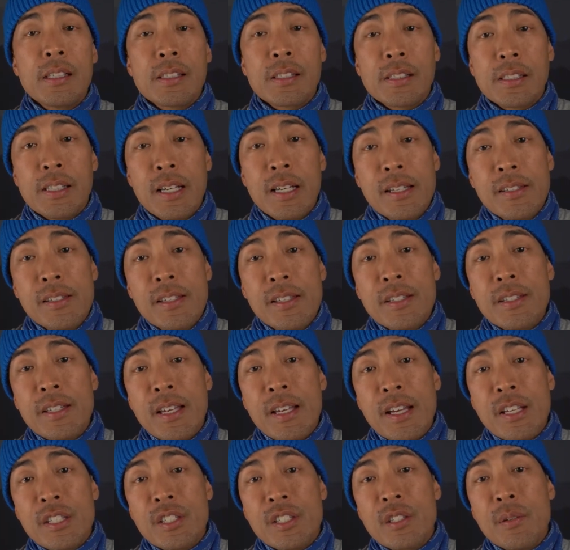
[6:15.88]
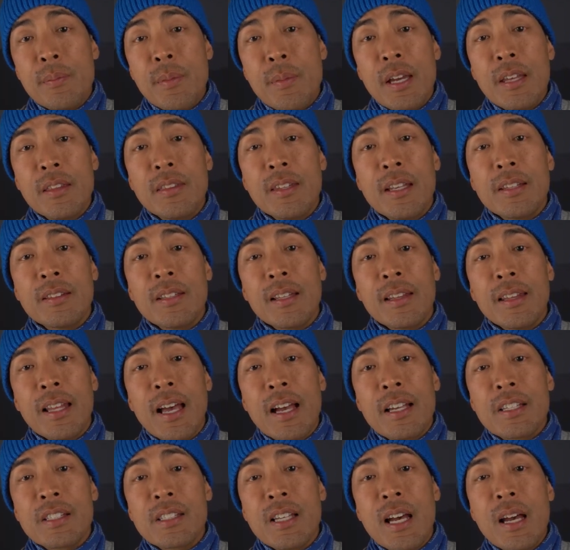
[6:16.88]
Scientists estimate that the
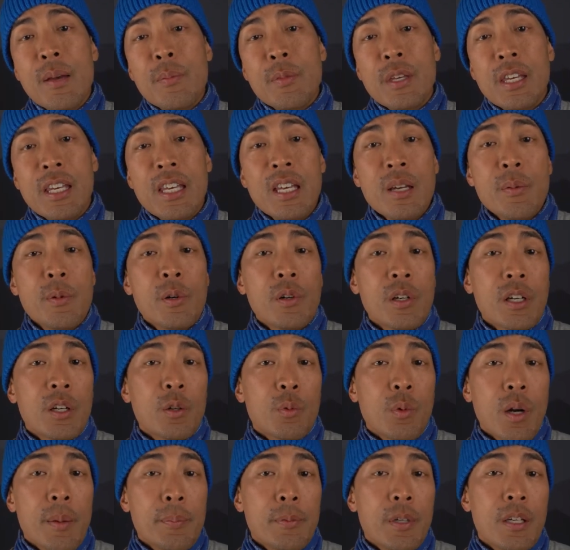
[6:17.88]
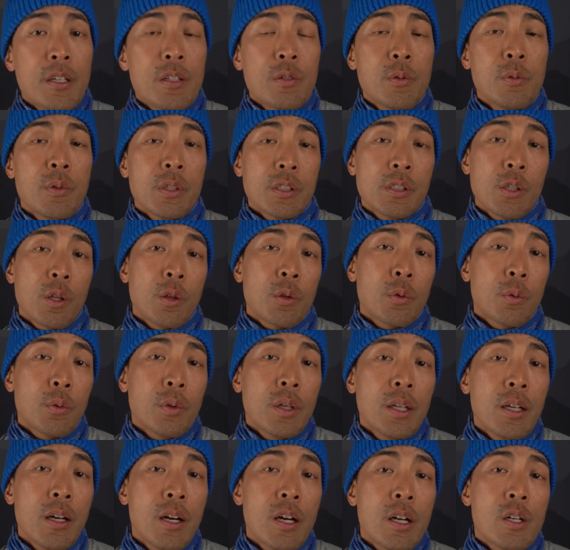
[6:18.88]
last time Kibo erupted was
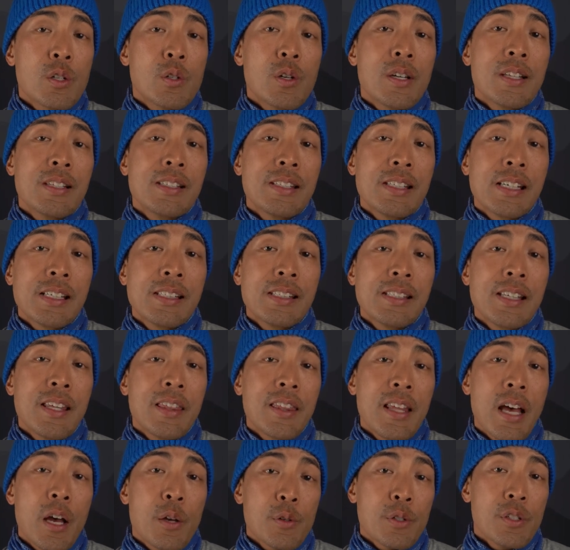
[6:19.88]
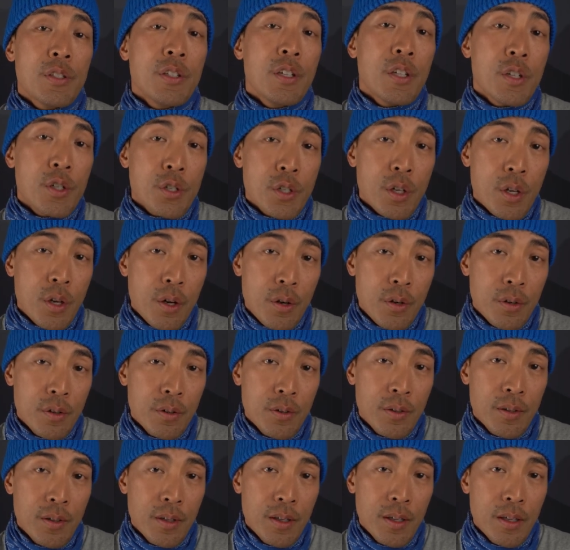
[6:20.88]
360,000 years ago.
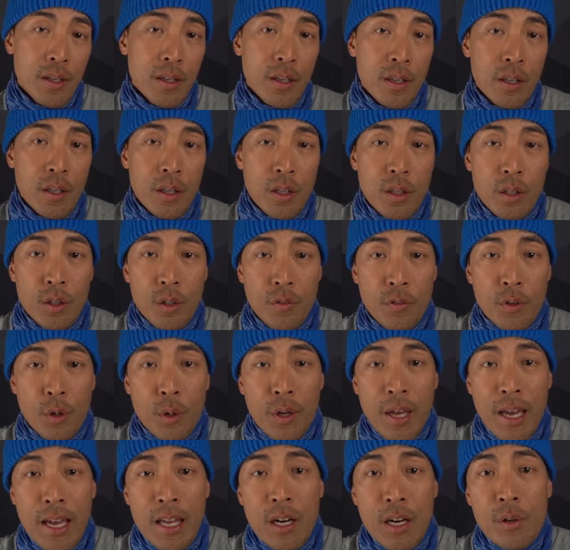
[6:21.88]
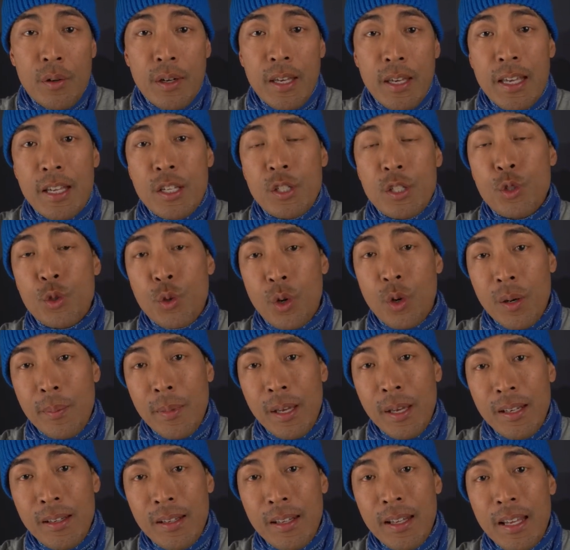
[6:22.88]
The volcano is
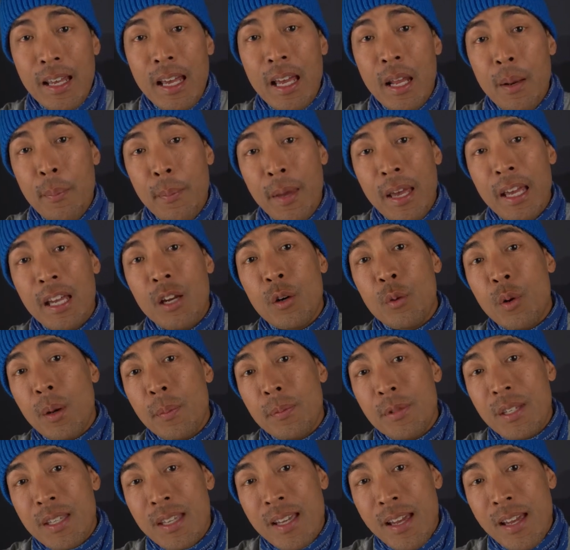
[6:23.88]
dormant and may erupt